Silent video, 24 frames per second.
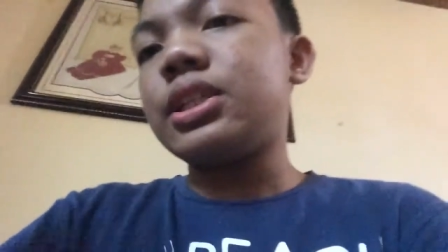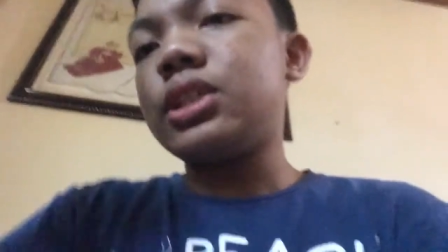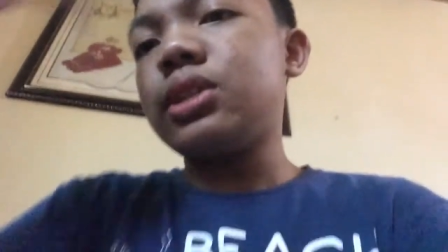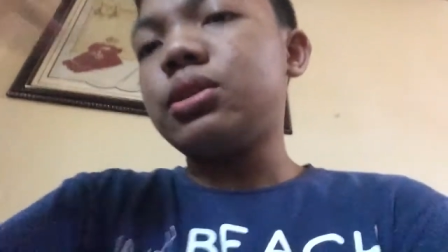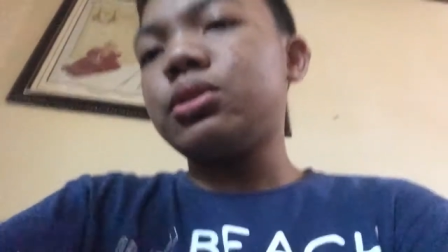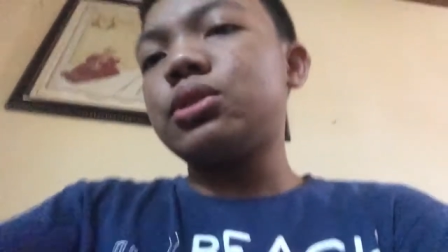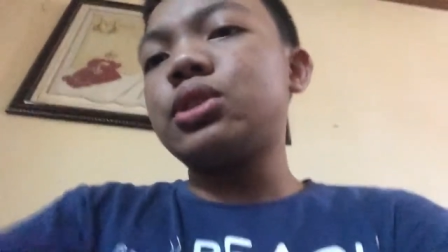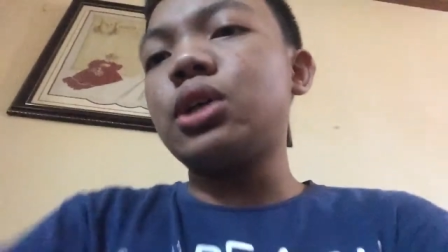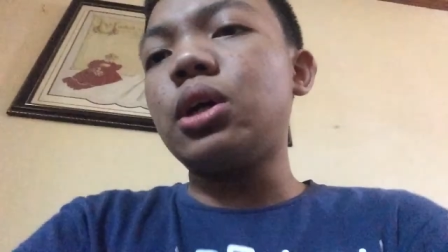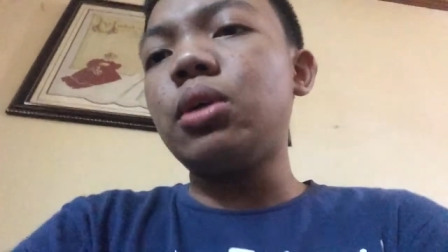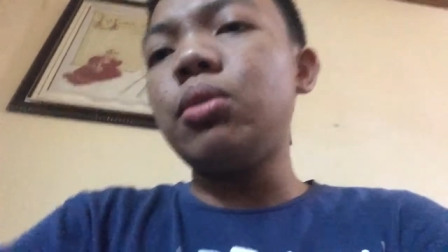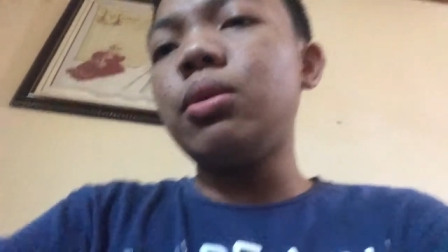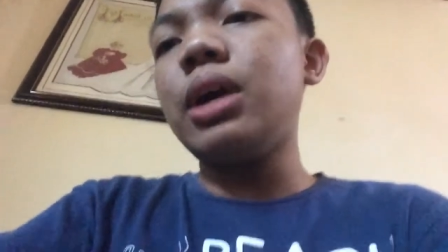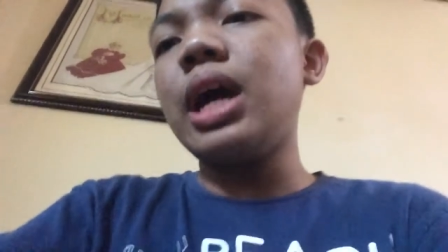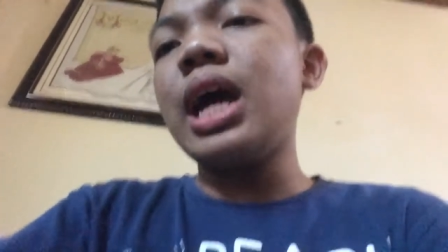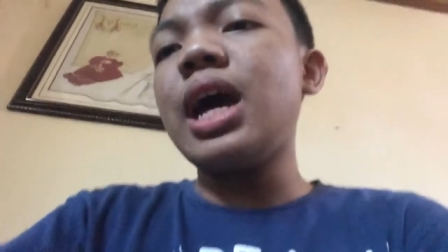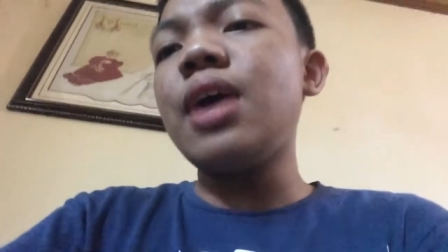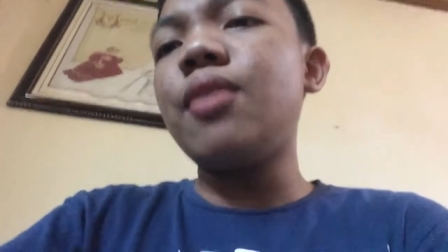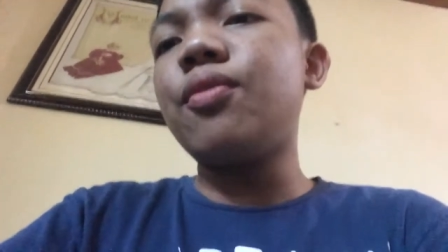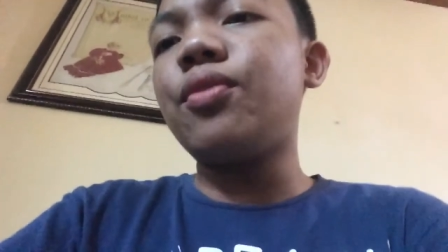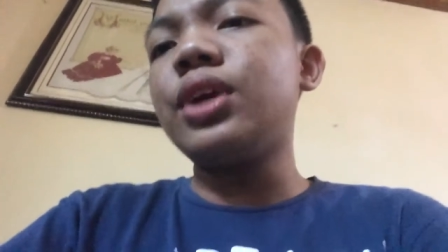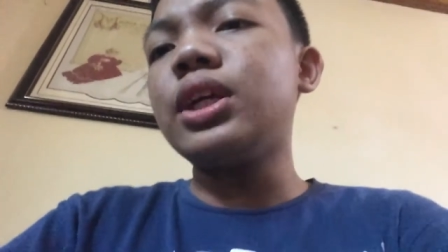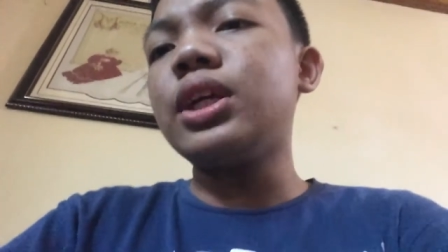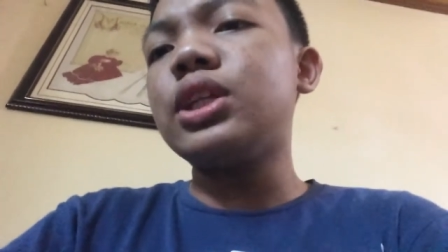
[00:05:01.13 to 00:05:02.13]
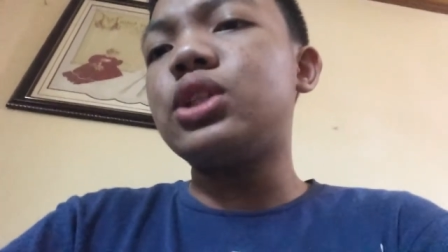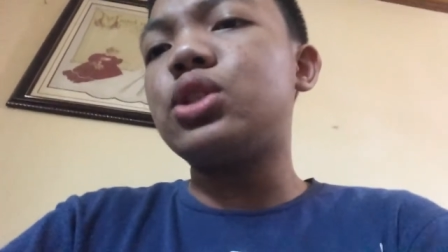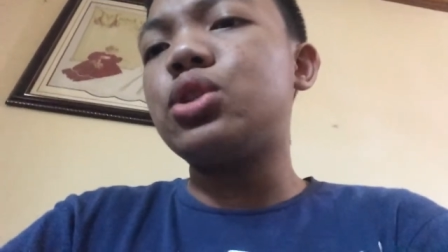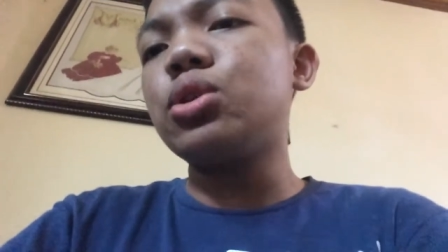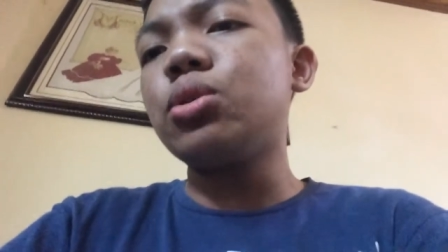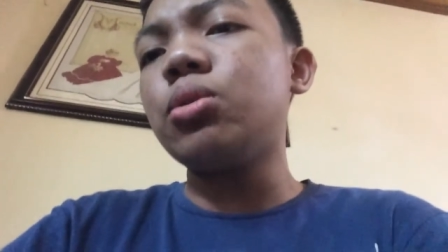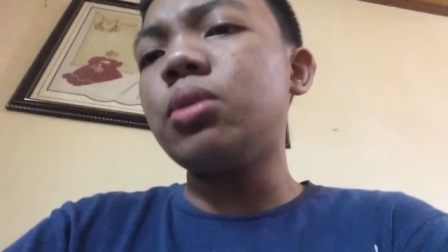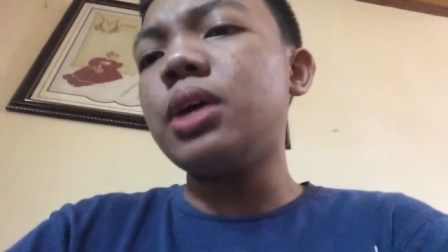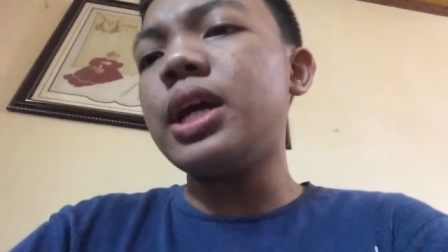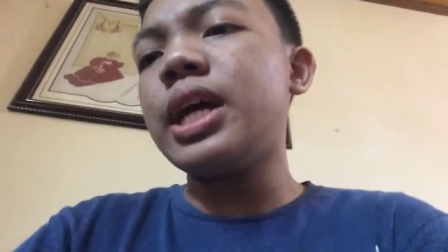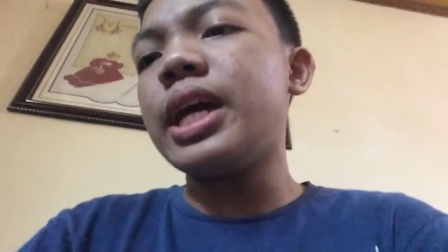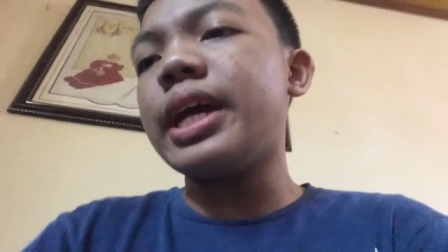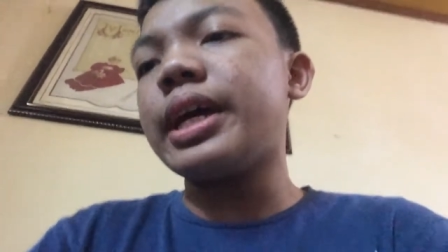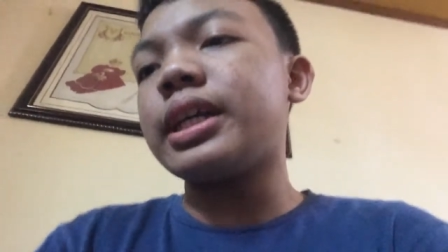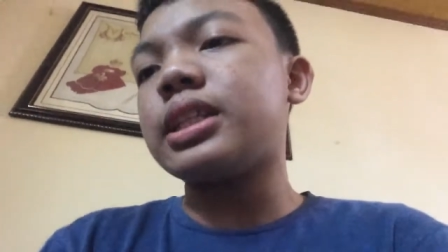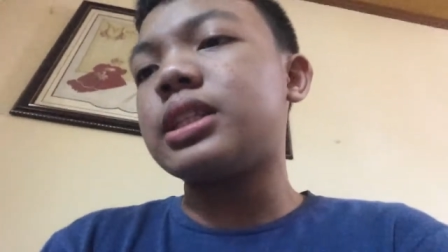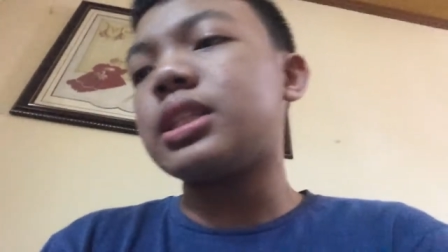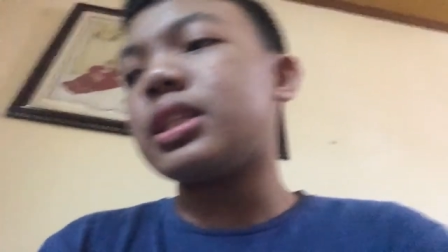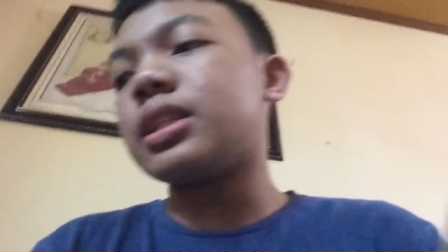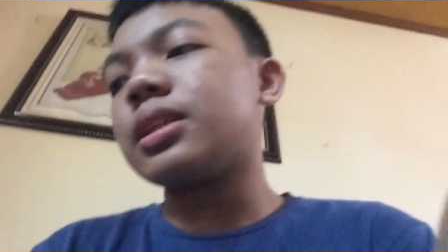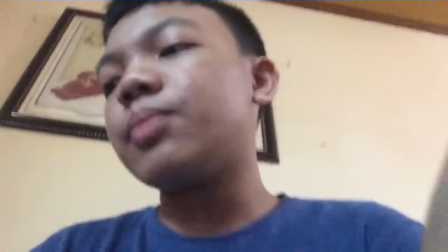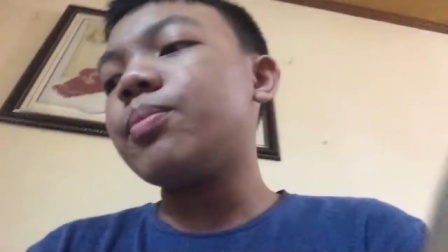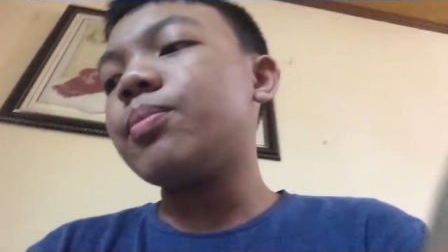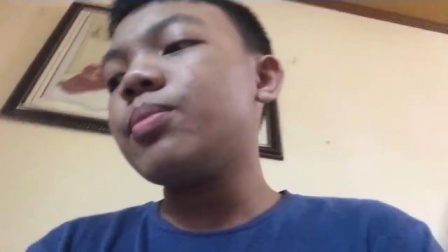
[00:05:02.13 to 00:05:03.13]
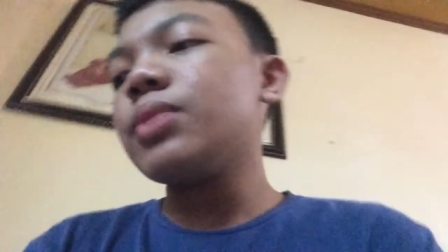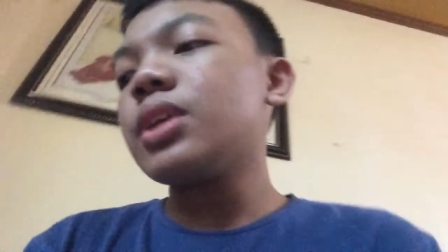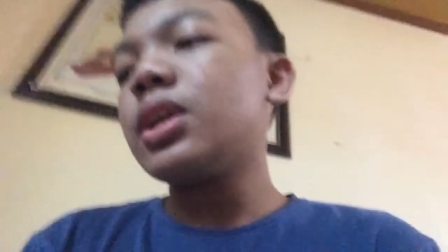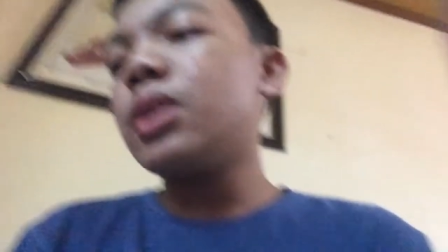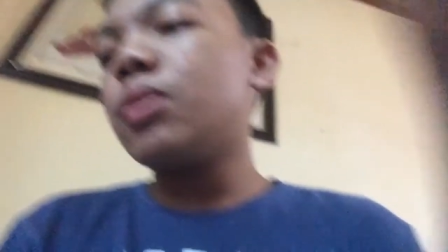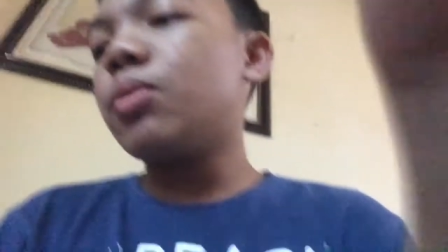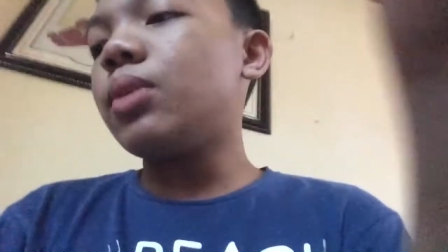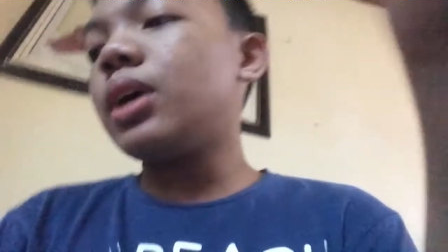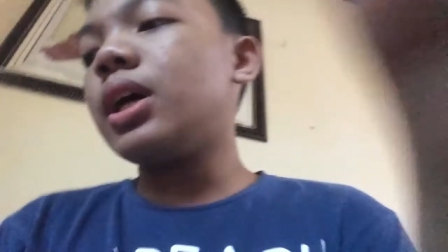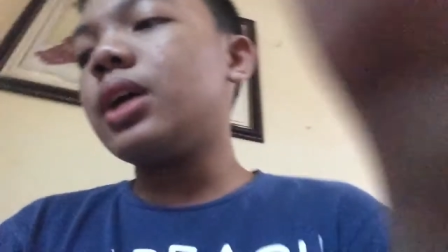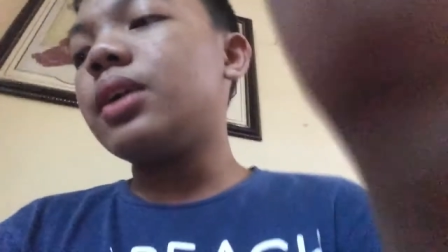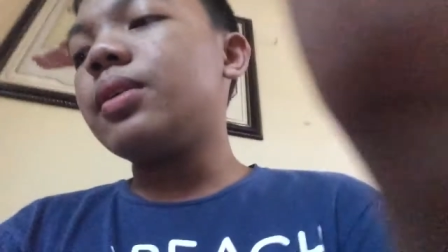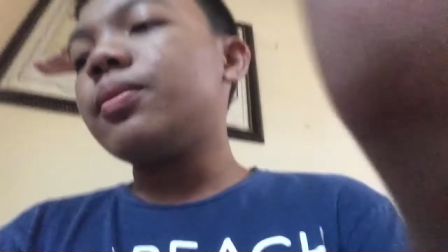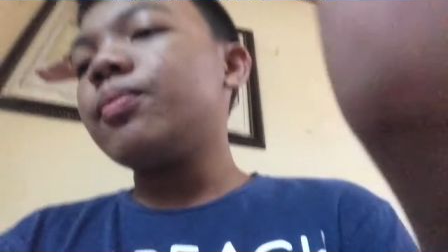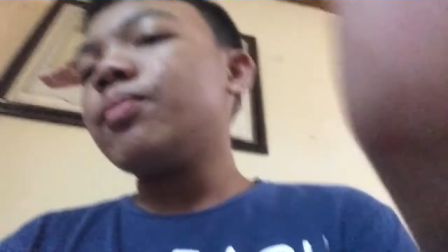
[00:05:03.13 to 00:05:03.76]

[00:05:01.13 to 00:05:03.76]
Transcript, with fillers: So don't ever do it. Well,